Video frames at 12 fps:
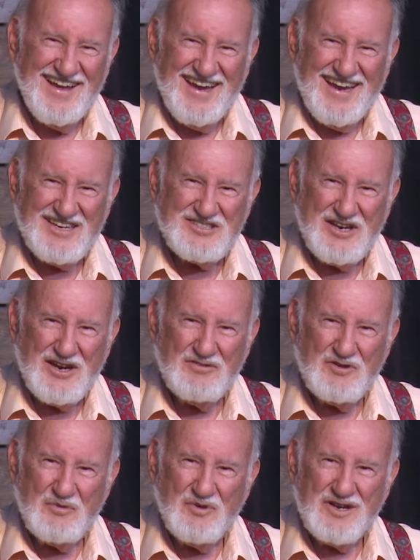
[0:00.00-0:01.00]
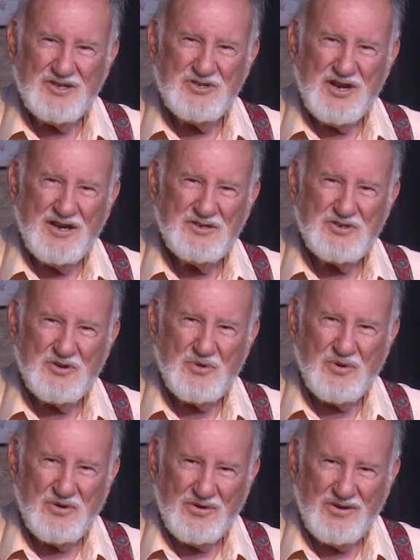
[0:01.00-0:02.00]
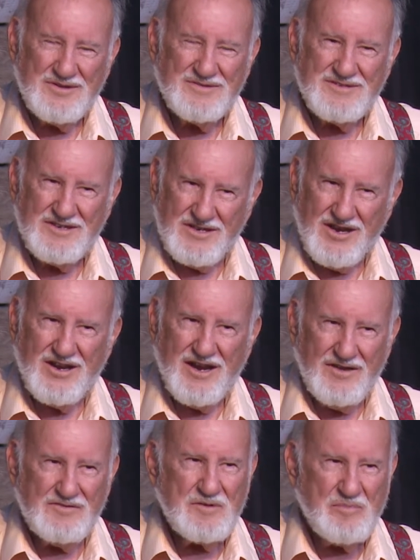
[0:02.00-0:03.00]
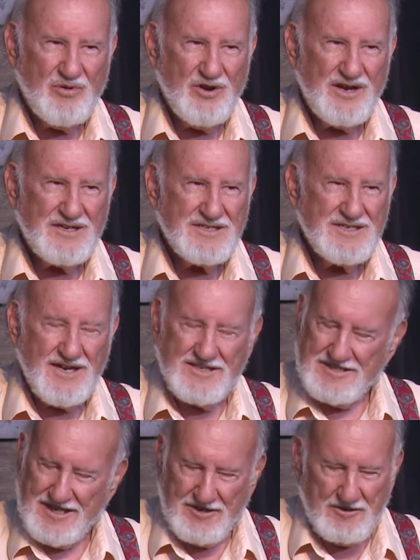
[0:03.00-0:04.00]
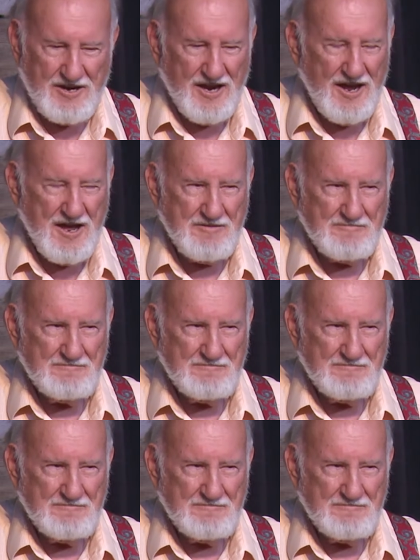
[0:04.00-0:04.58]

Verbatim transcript: He said, if you want to change your world, you're going to have to preach. And I said, okay.